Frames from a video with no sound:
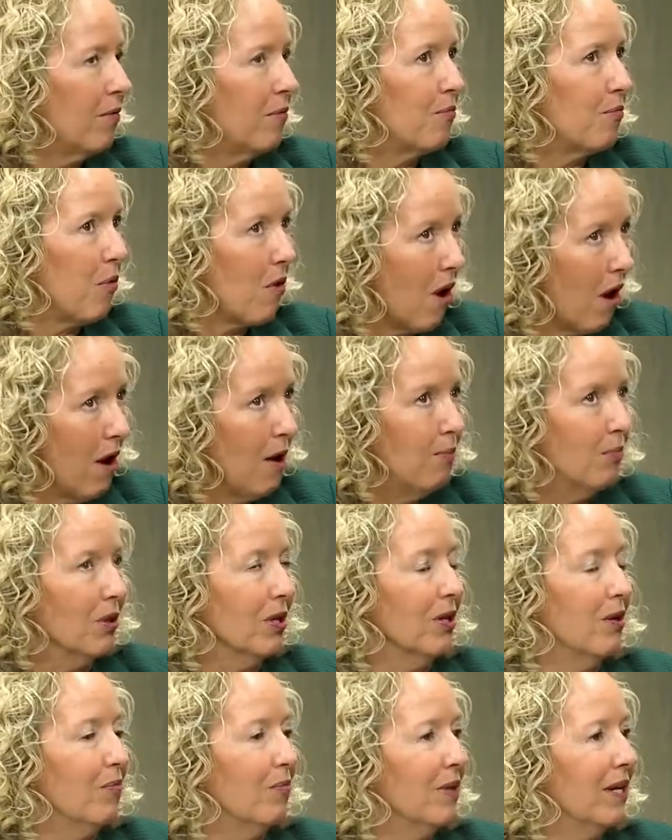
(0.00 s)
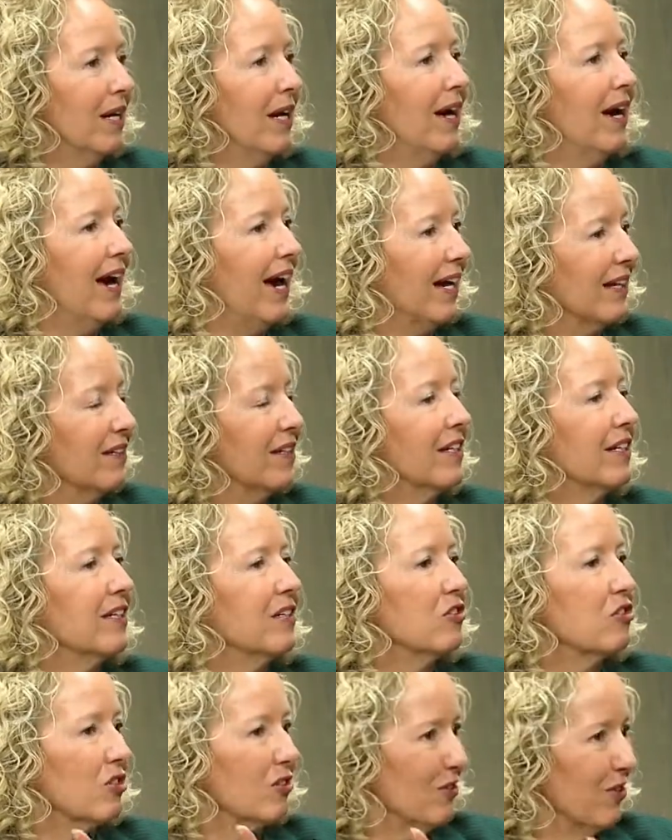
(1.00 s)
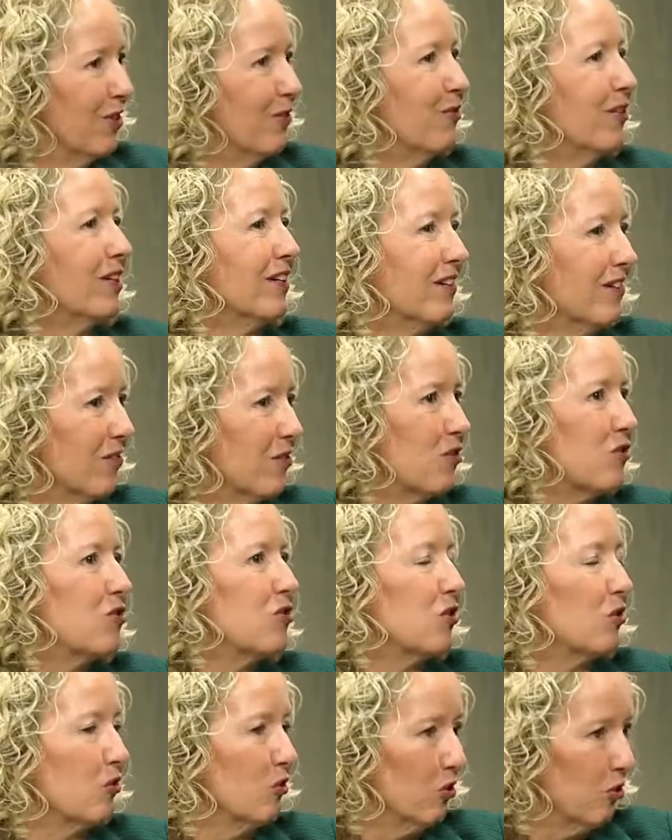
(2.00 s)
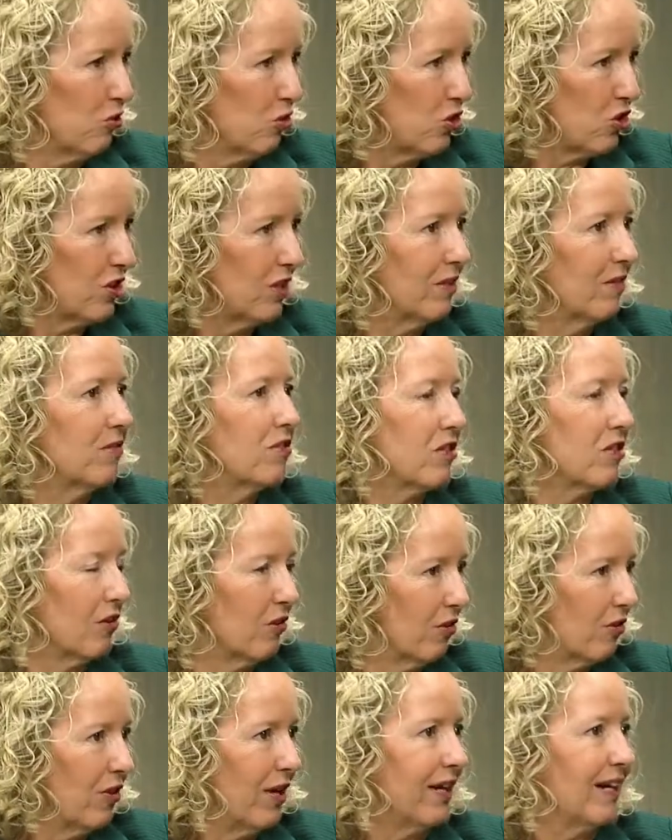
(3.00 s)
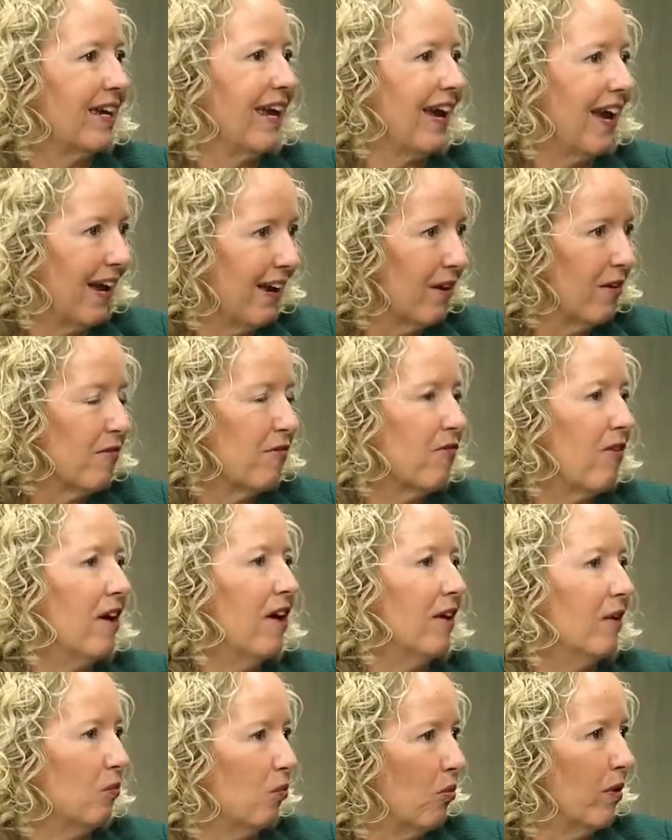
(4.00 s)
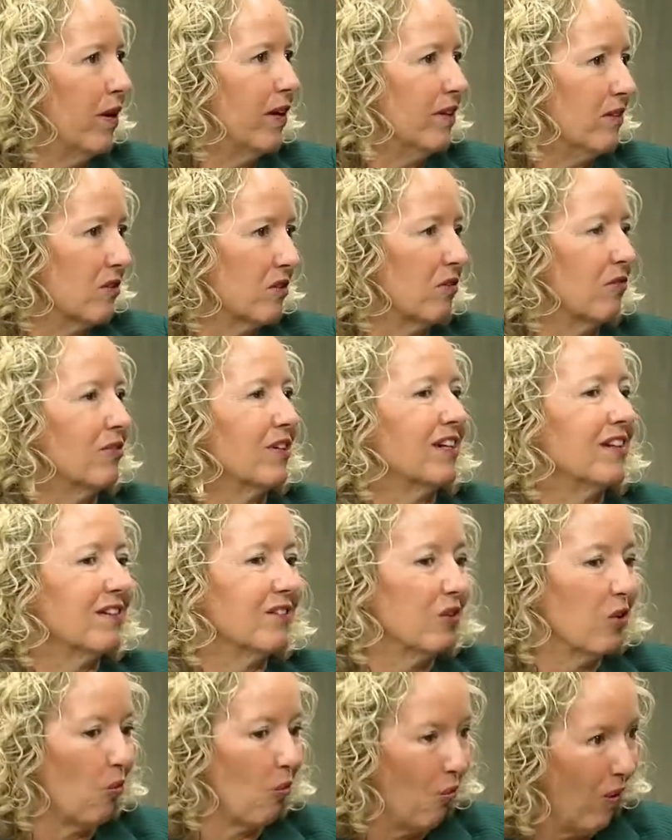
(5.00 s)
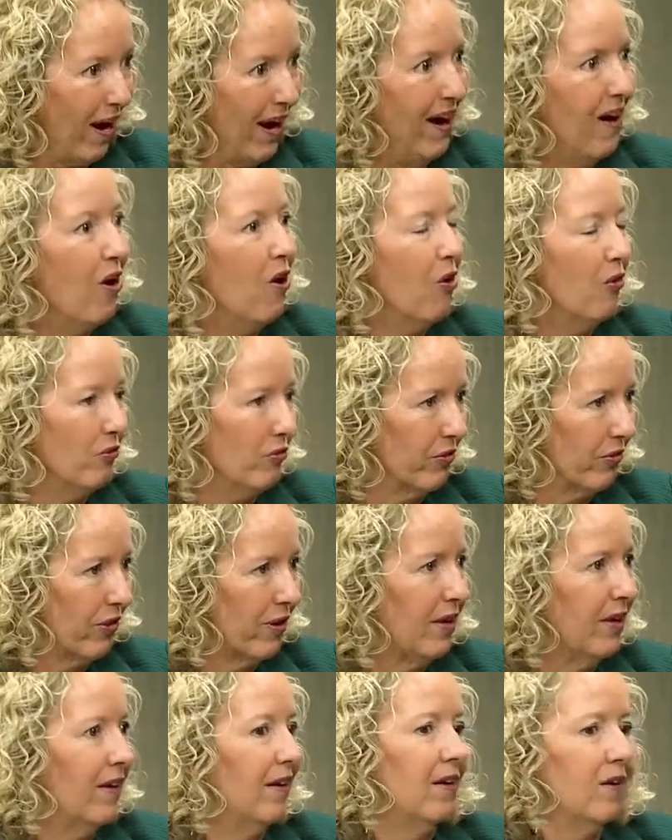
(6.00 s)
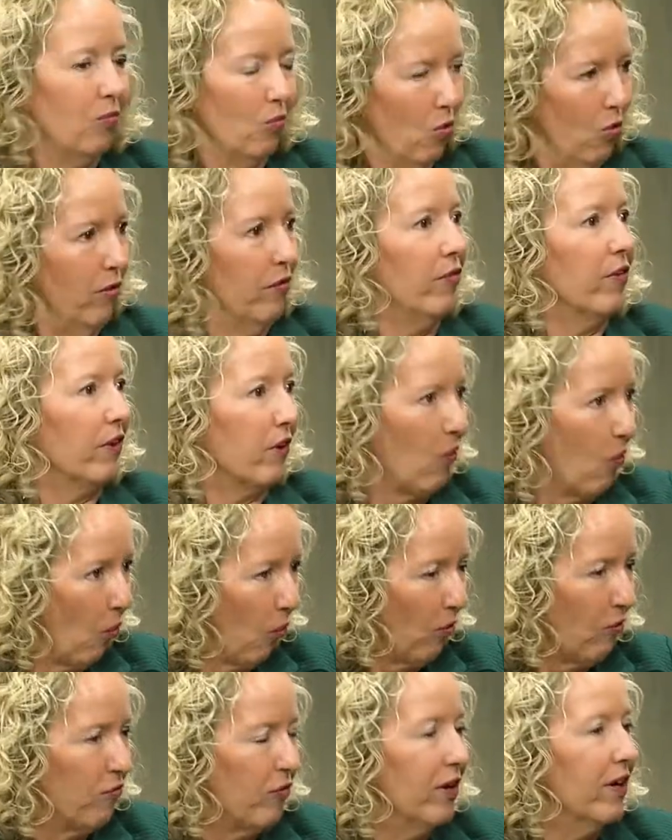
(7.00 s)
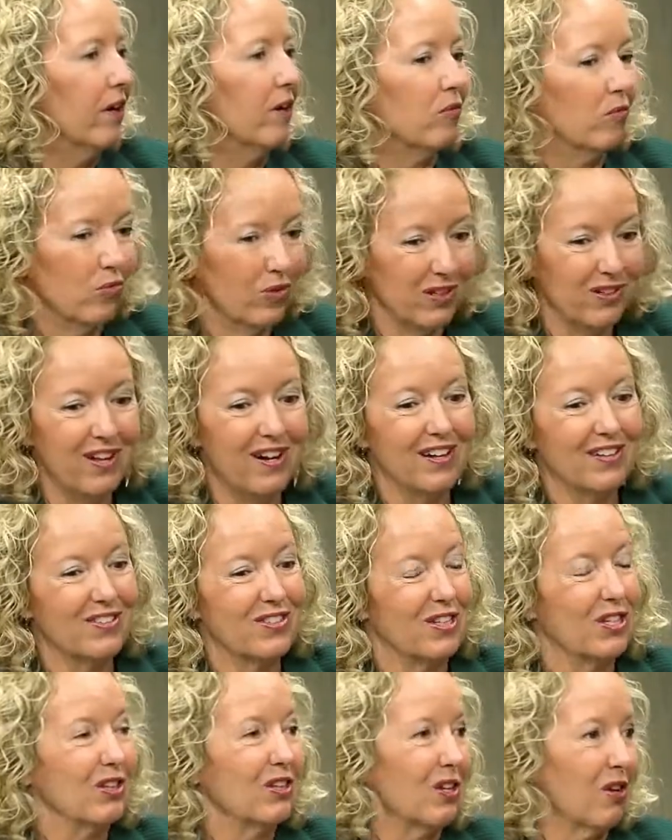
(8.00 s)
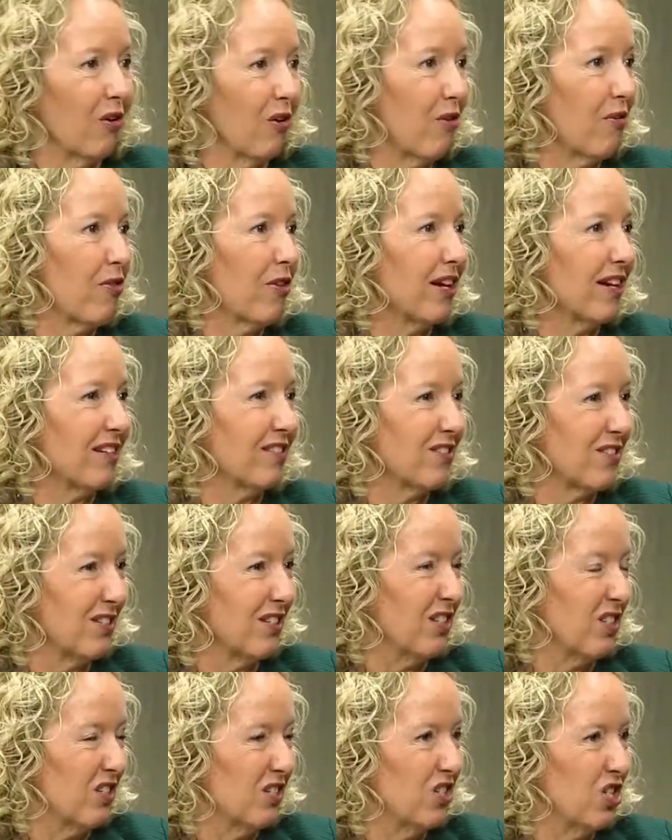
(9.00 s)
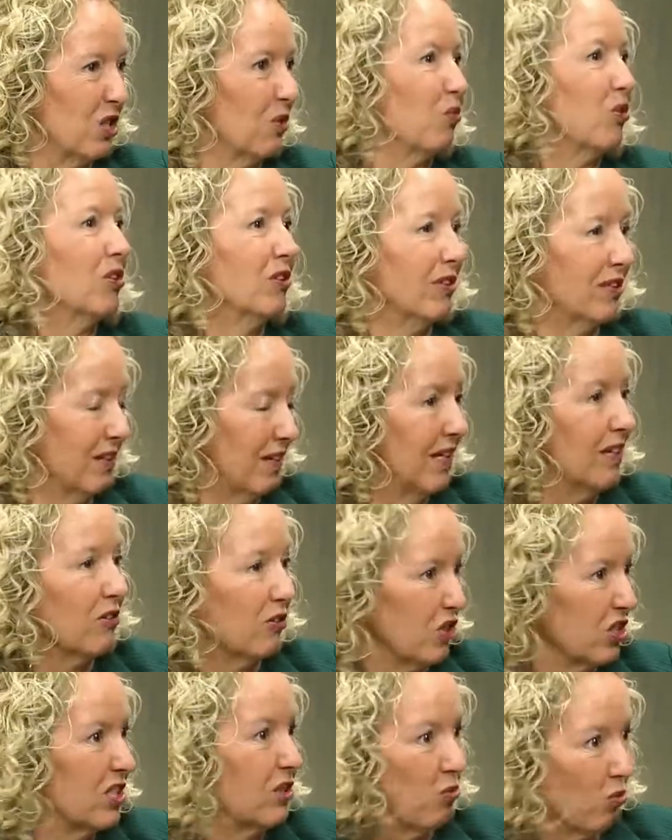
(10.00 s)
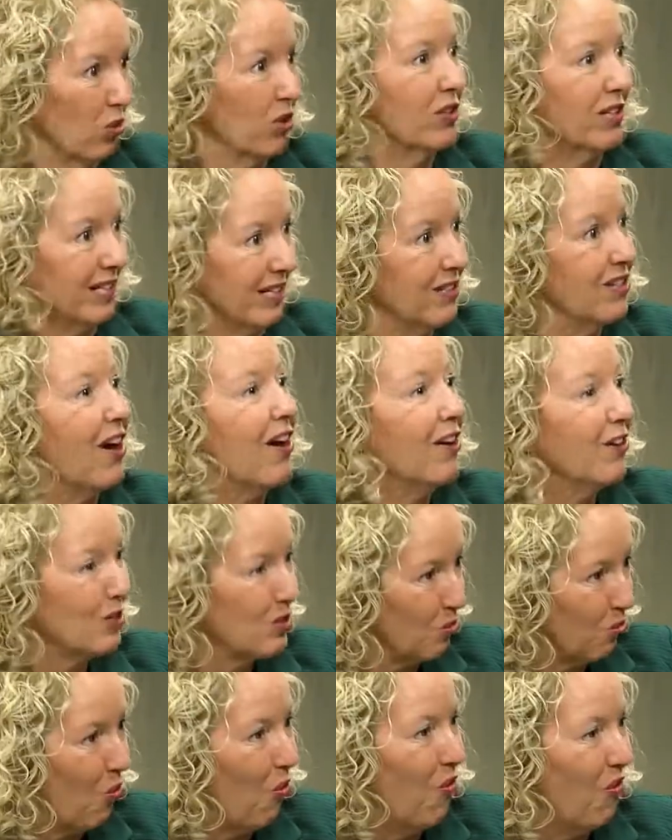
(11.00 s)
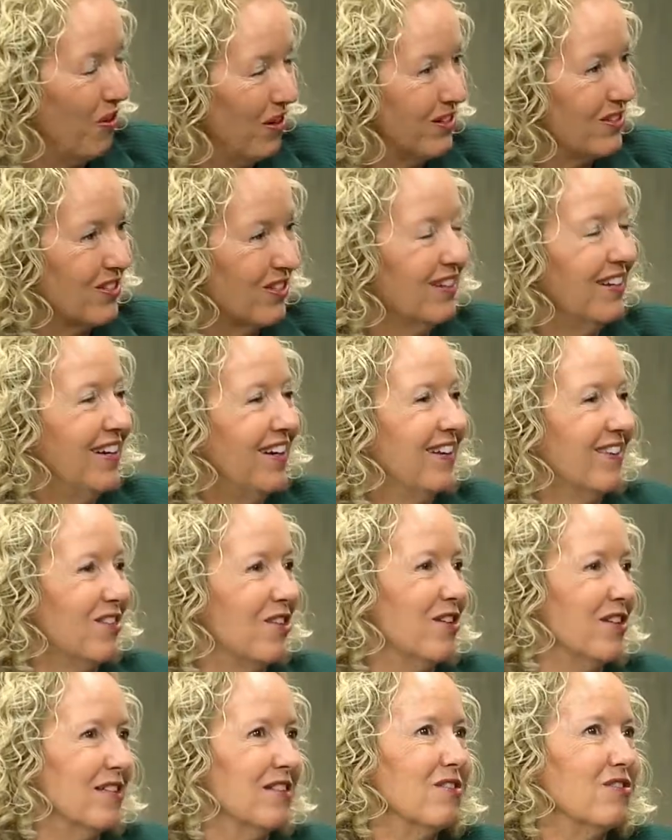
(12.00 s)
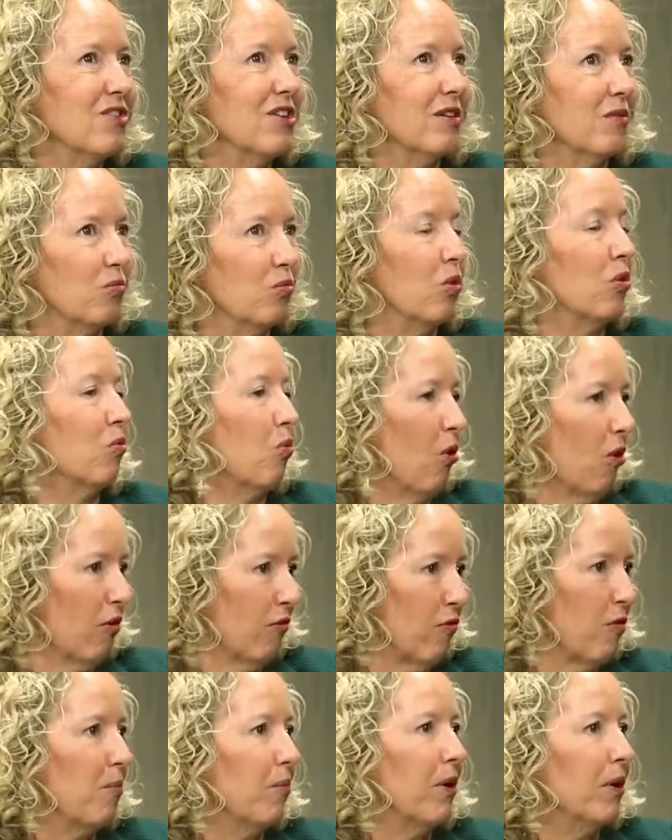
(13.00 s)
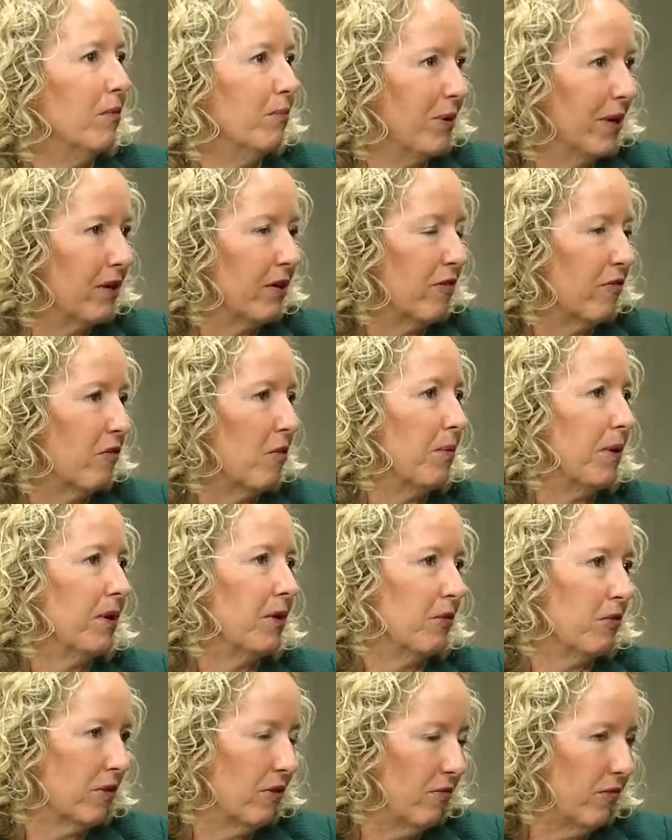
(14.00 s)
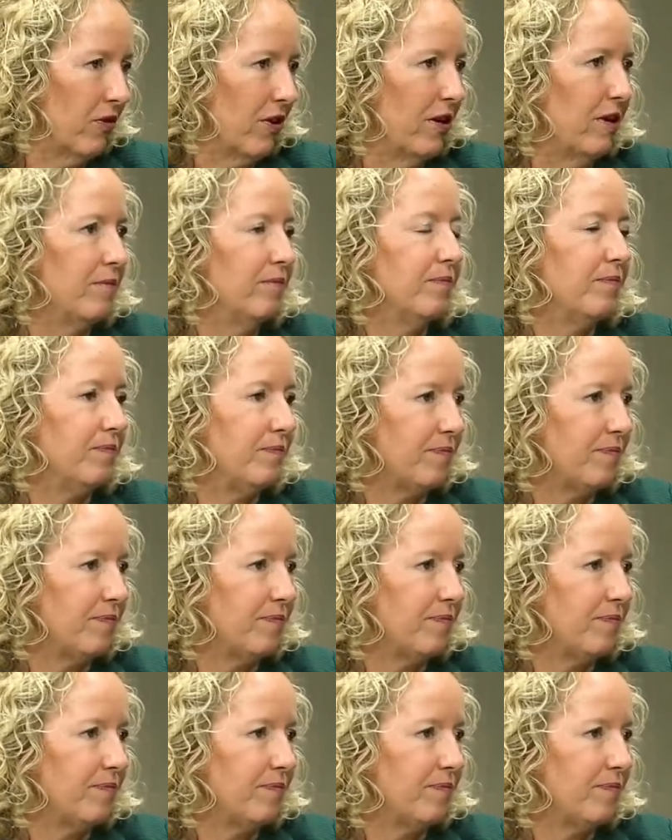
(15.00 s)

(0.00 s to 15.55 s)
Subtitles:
problem and get to living in the solution, so that they can find ways of getting around wanting the Corvette and realize that there are things that he or she really does want that would work better for both of them.